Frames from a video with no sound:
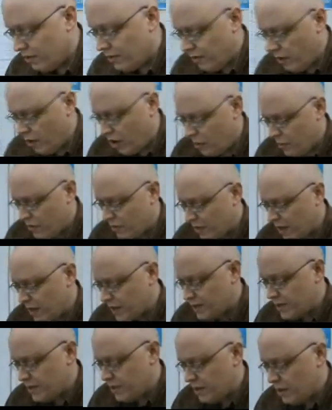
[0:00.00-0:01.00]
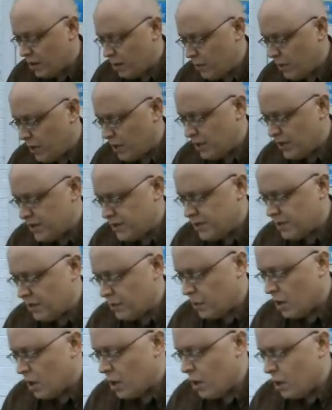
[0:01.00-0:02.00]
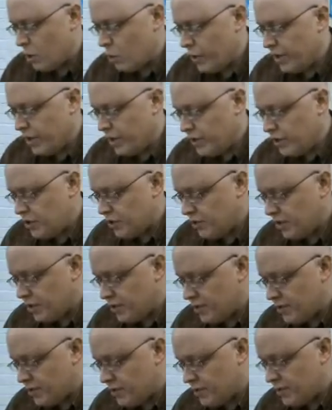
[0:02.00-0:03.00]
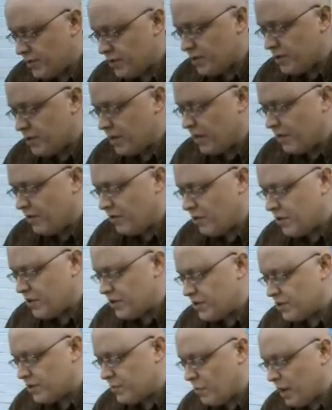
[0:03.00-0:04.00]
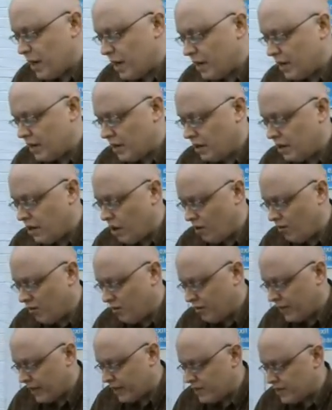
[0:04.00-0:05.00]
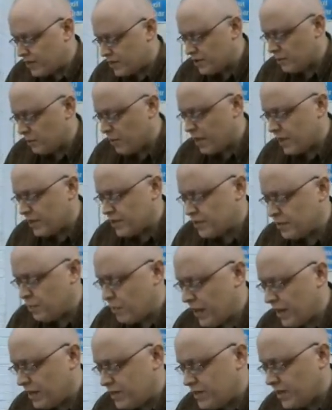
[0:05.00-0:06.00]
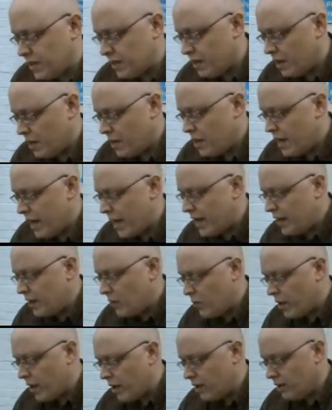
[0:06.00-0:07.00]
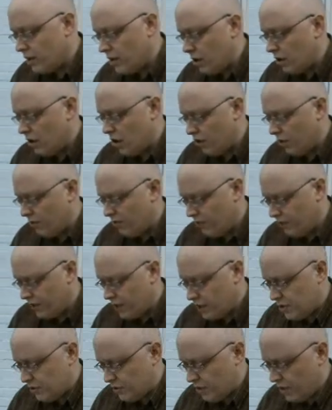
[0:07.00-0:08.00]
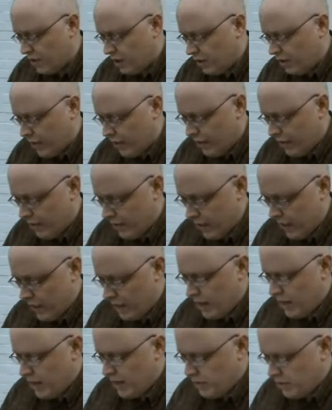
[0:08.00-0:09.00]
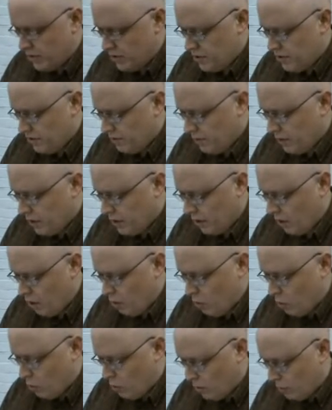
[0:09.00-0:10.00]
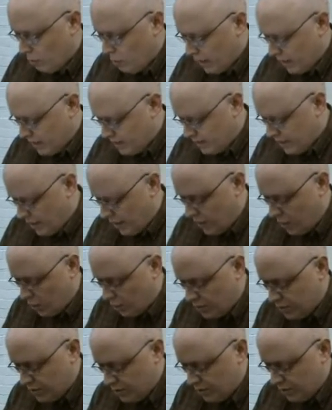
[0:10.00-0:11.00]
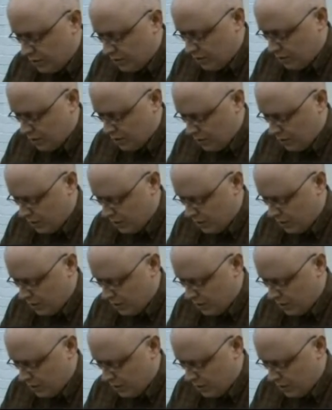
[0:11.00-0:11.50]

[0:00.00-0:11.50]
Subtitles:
a form of antinomianism, with interests as diverse as mine, conflicts are to be expected, anyway, not conflicts really. Interest-free loan, buys house.